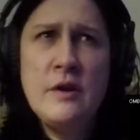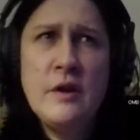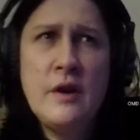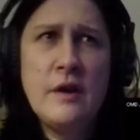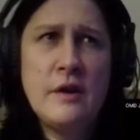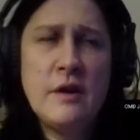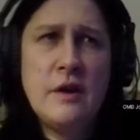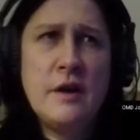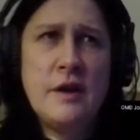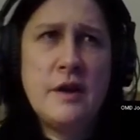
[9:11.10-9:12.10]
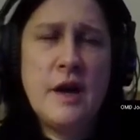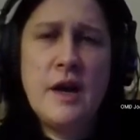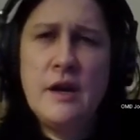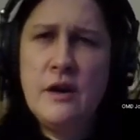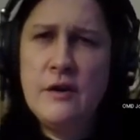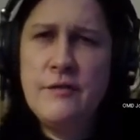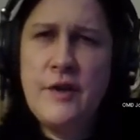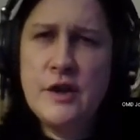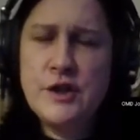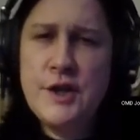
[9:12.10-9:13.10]
uh, a, a love
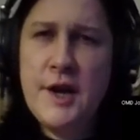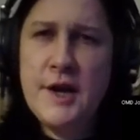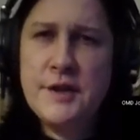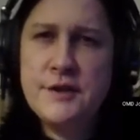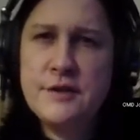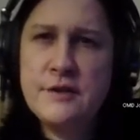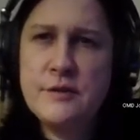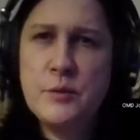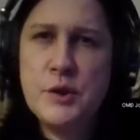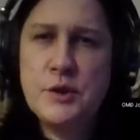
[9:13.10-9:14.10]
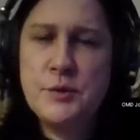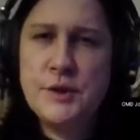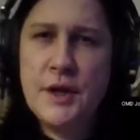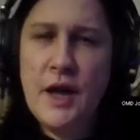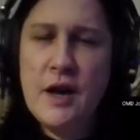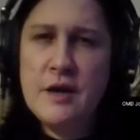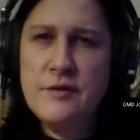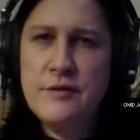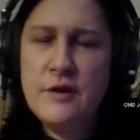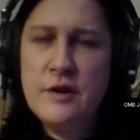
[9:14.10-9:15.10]
that she had when she was
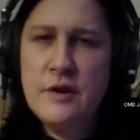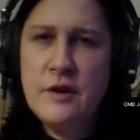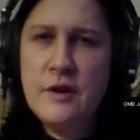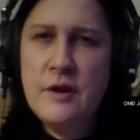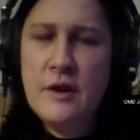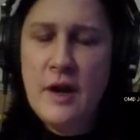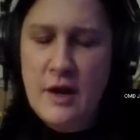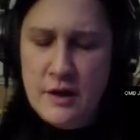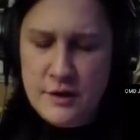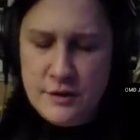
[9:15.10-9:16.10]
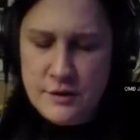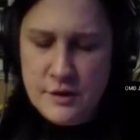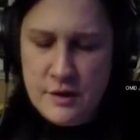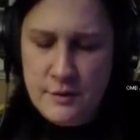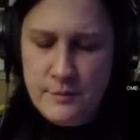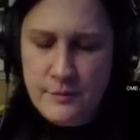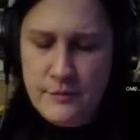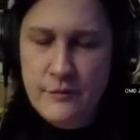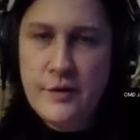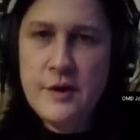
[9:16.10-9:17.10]
alive and um,
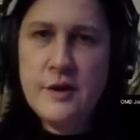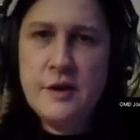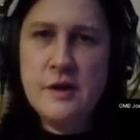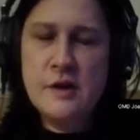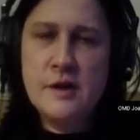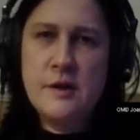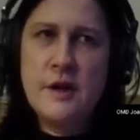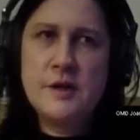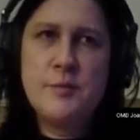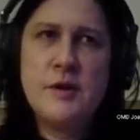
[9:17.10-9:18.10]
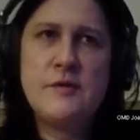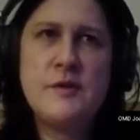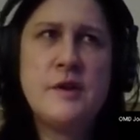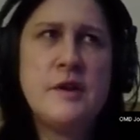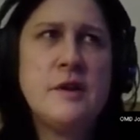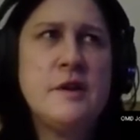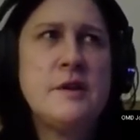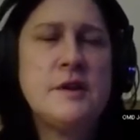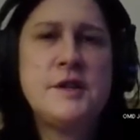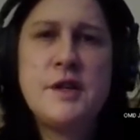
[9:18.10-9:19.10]
the, uh, I suppose, the,
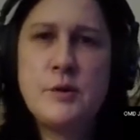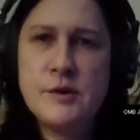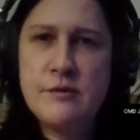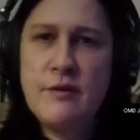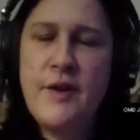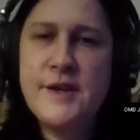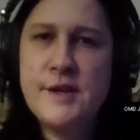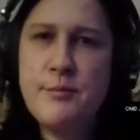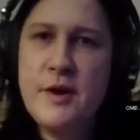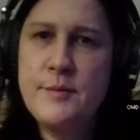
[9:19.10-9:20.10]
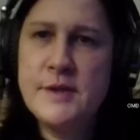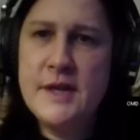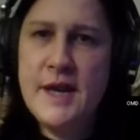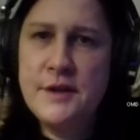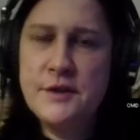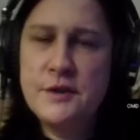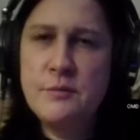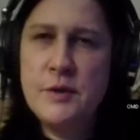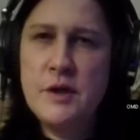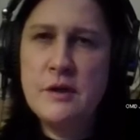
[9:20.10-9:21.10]
the sequence of events that perhaps led her to
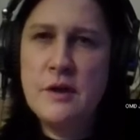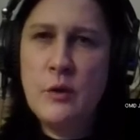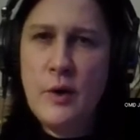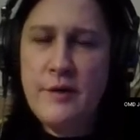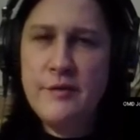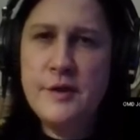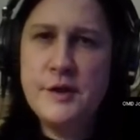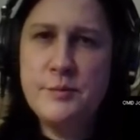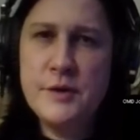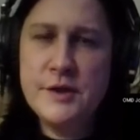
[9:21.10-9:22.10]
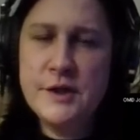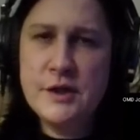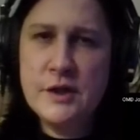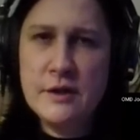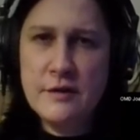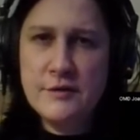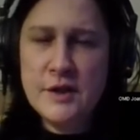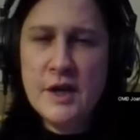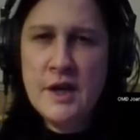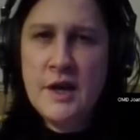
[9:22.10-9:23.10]
be away from this person that she loved
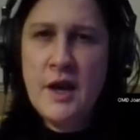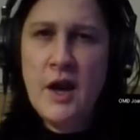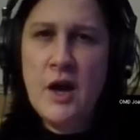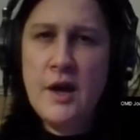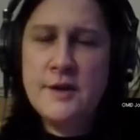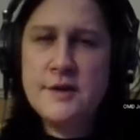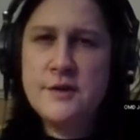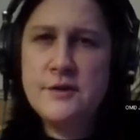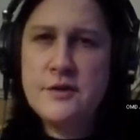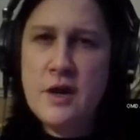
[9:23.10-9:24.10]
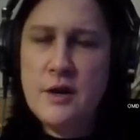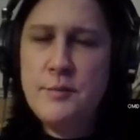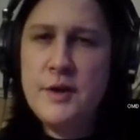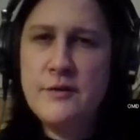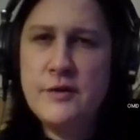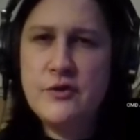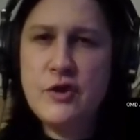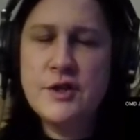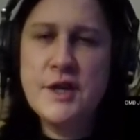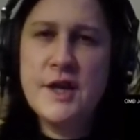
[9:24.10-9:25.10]
and to kind of meet the
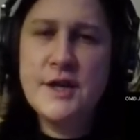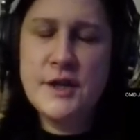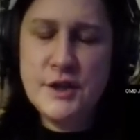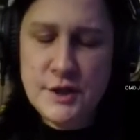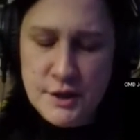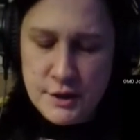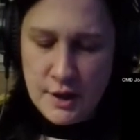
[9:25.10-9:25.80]
tragic end that she did.